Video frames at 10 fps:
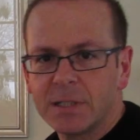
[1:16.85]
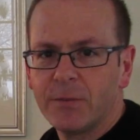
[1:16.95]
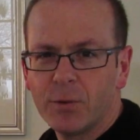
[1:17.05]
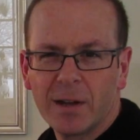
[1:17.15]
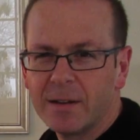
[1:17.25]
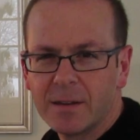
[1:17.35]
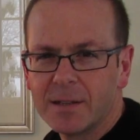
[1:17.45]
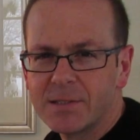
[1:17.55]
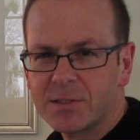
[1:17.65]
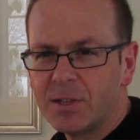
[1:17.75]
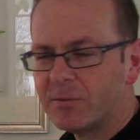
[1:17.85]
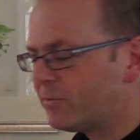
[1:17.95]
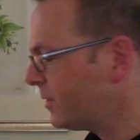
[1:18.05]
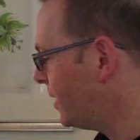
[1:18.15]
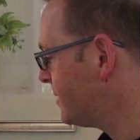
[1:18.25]
give you an idea that it's
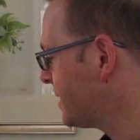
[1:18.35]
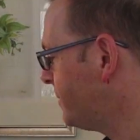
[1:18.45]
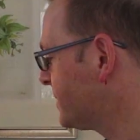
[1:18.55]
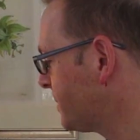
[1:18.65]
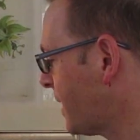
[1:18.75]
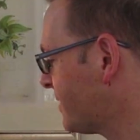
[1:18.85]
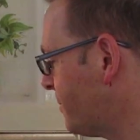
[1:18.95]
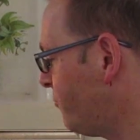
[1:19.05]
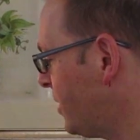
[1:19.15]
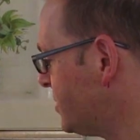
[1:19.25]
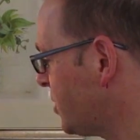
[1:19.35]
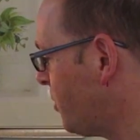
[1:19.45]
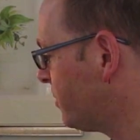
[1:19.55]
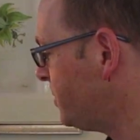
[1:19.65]
something written to go with